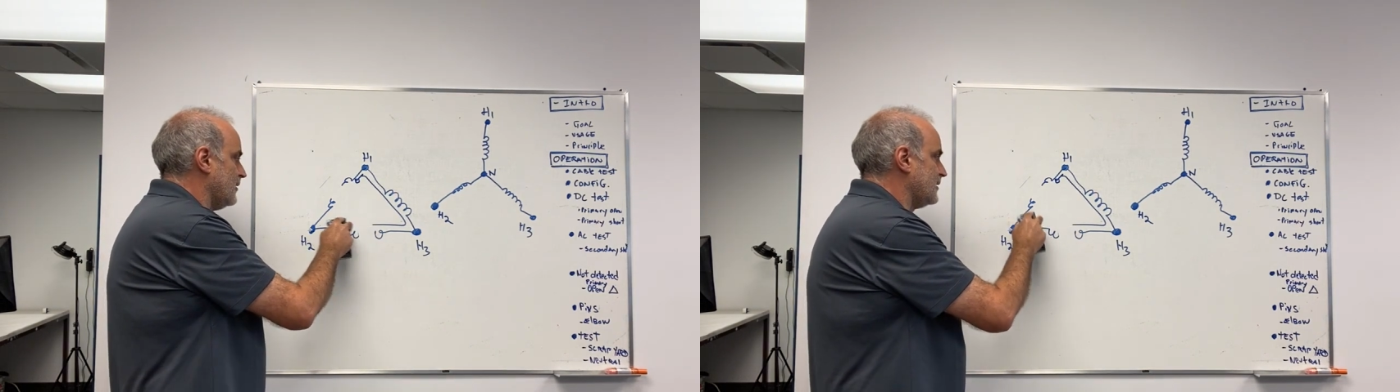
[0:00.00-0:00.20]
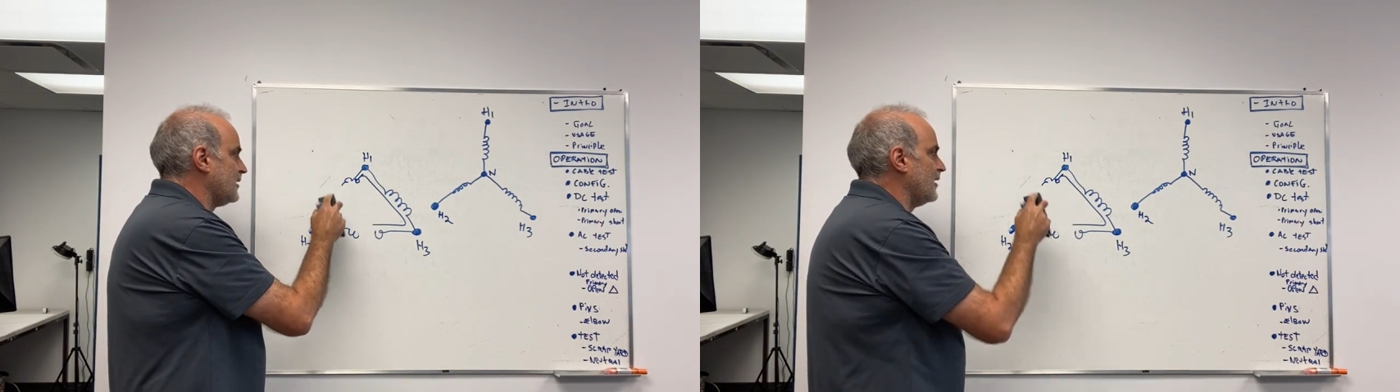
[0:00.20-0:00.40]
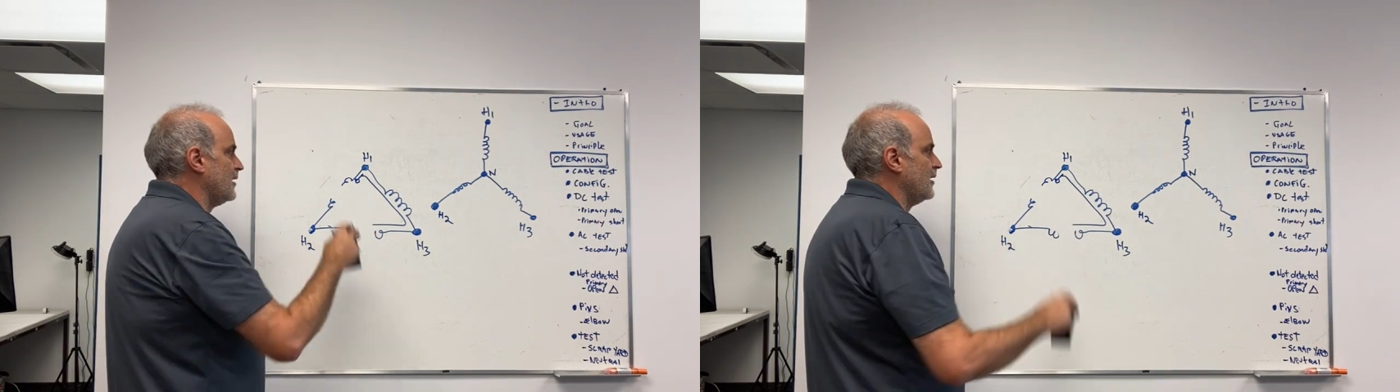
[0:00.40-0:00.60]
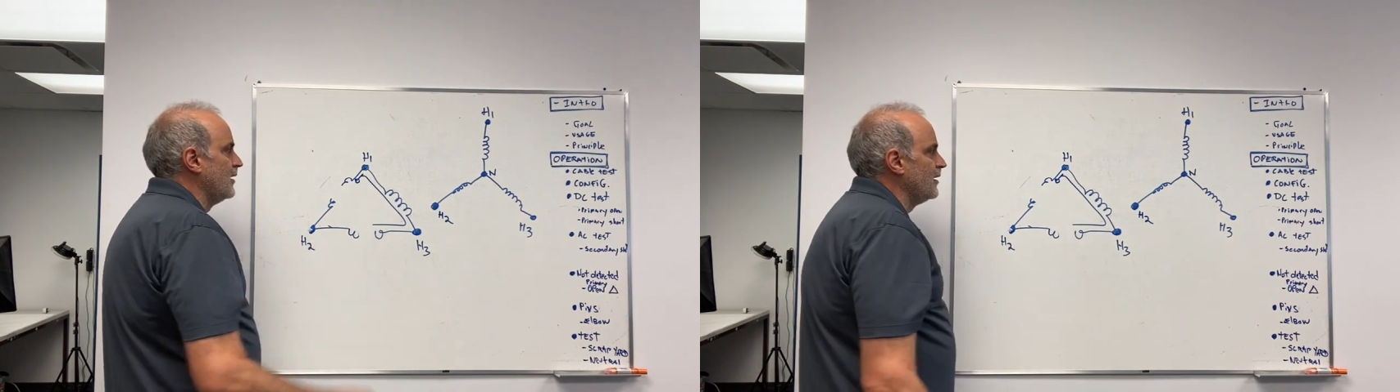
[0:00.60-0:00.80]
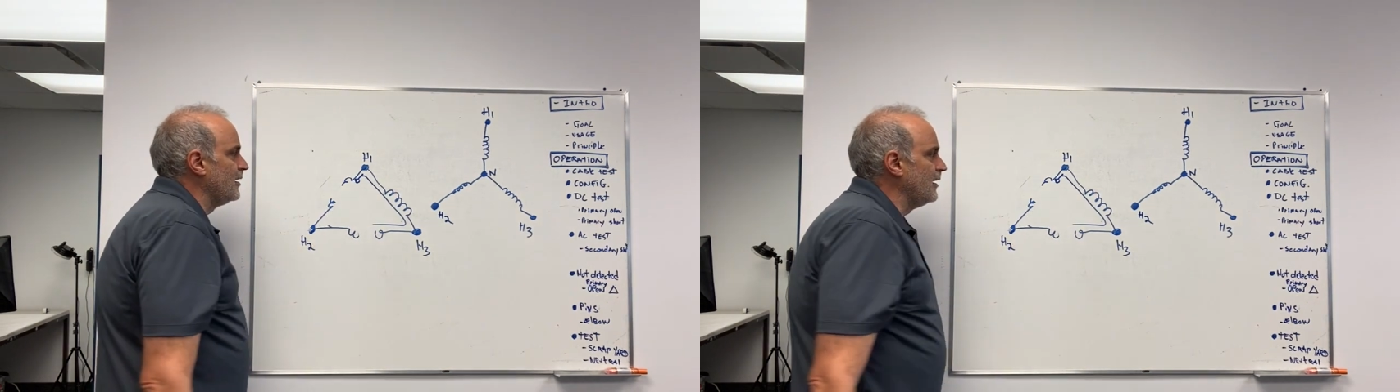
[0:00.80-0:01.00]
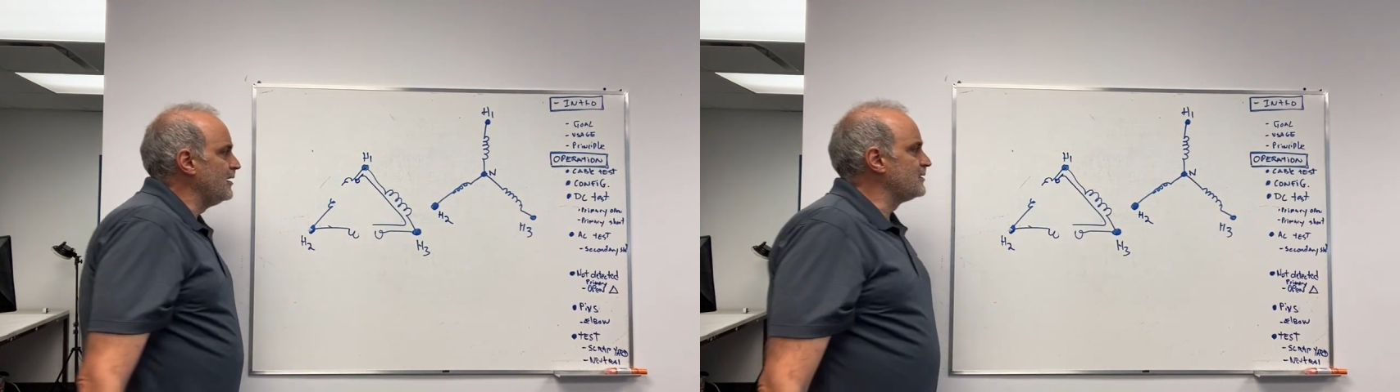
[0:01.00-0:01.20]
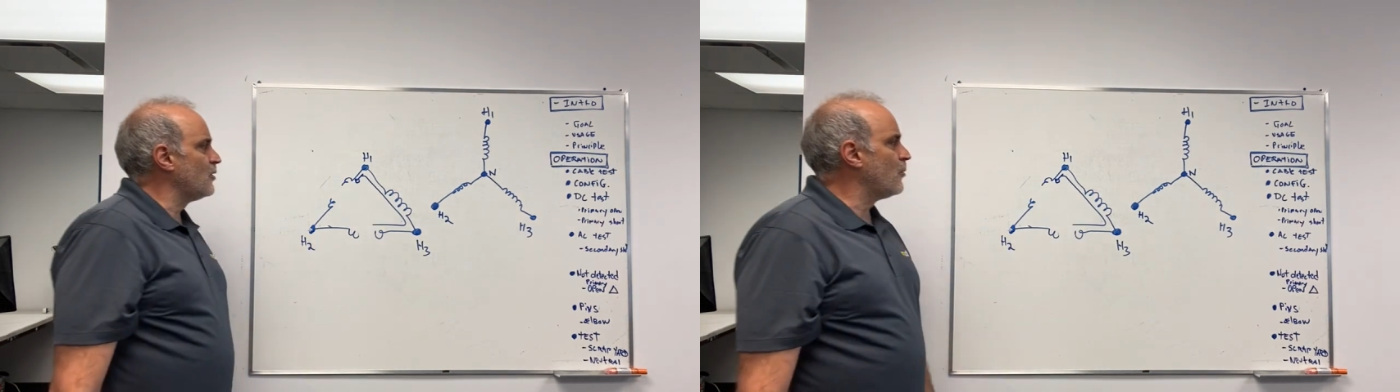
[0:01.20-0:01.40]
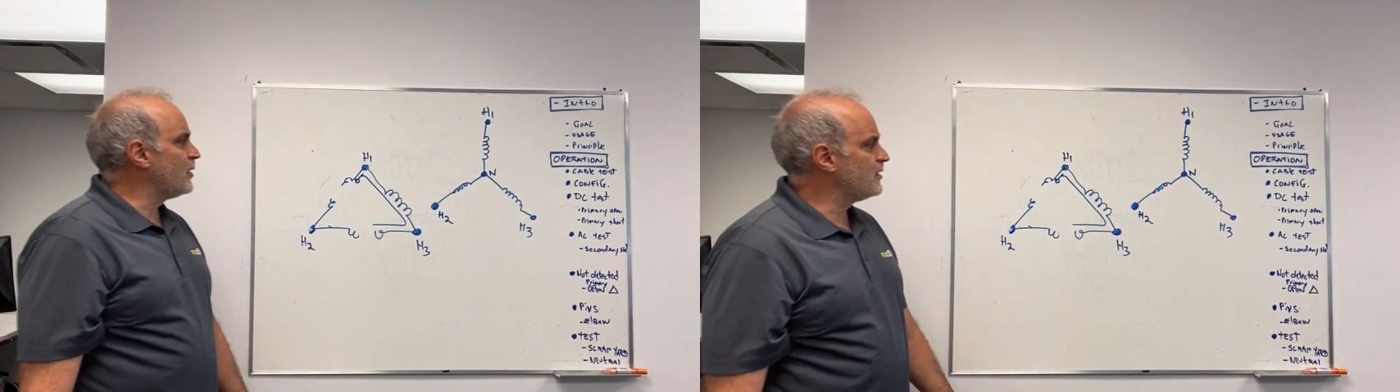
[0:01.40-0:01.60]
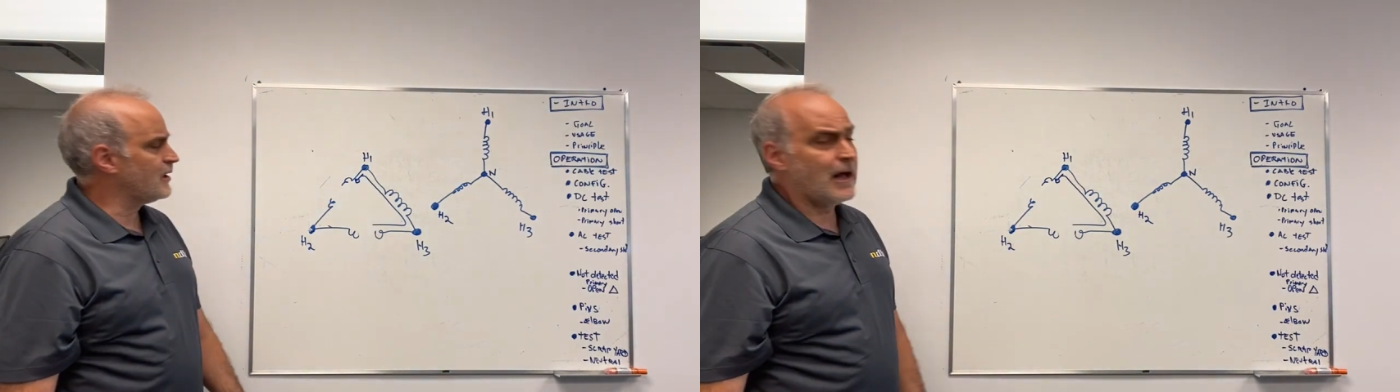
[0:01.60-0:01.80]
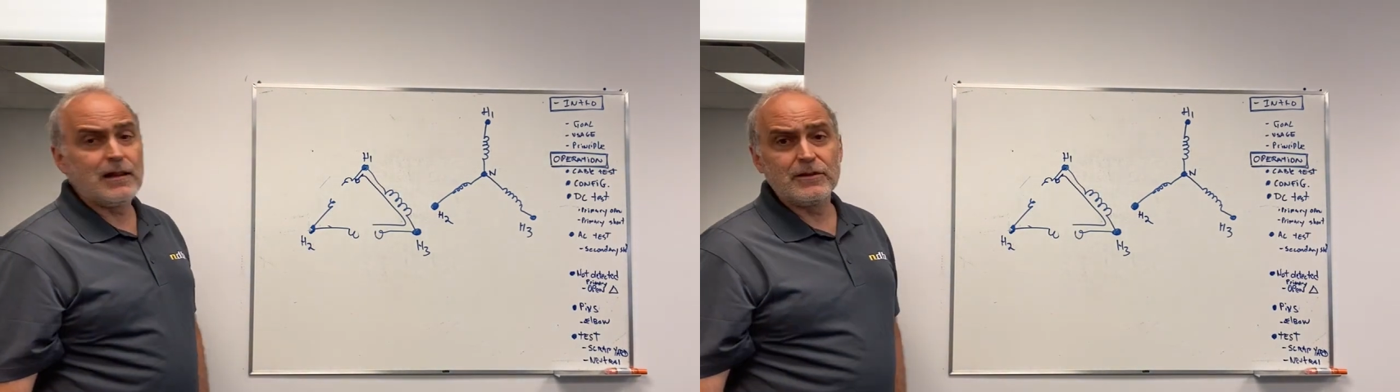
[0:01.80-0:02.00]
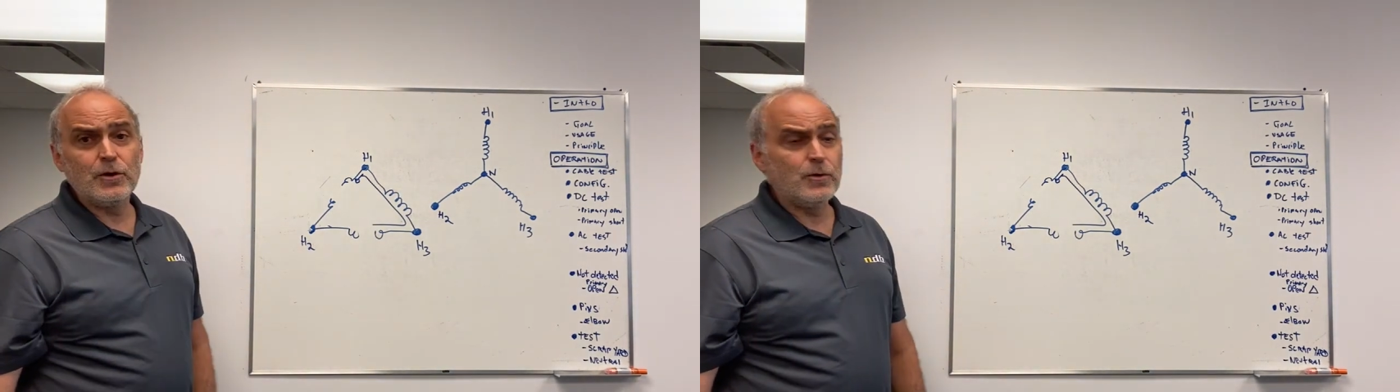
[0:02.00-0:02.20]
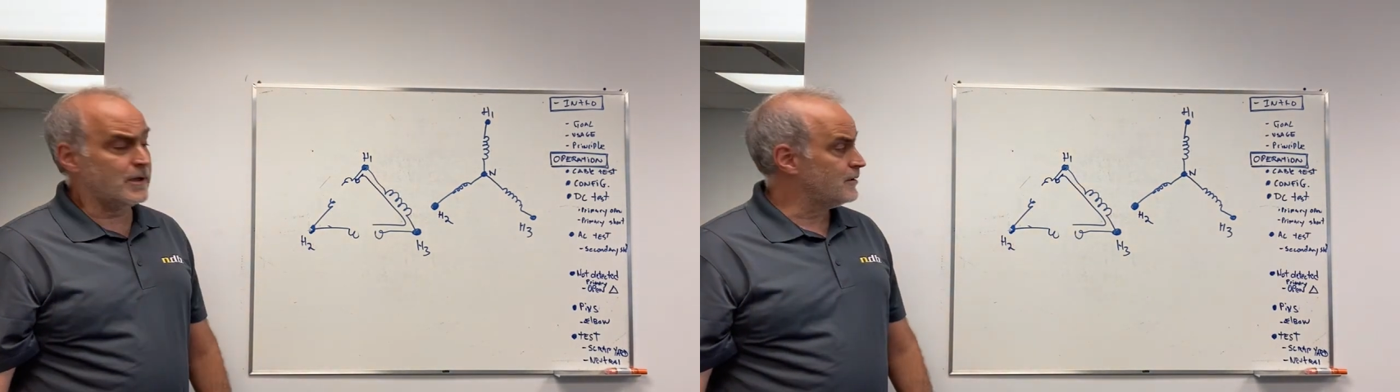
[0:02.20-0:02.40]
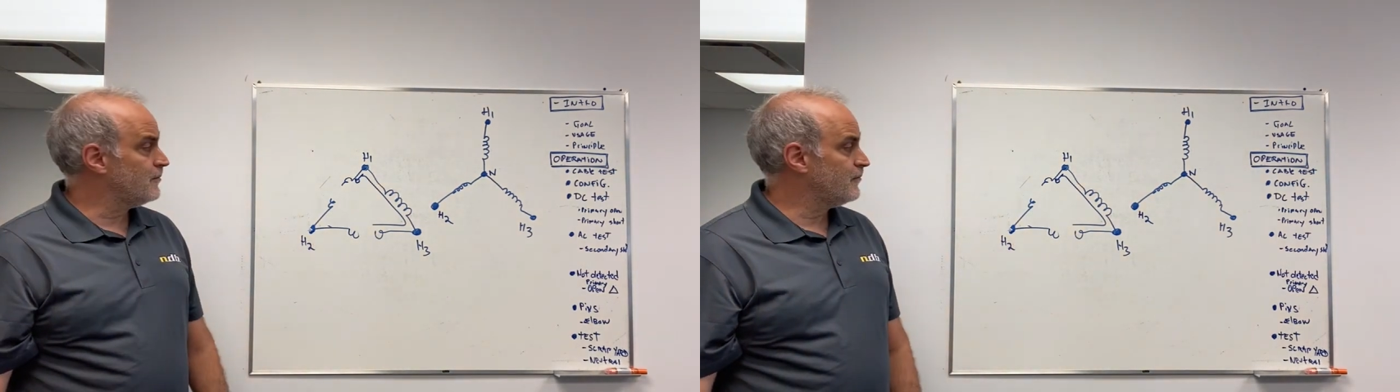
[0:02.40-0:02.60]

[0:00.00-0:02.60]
let's say, is open, I'll know it.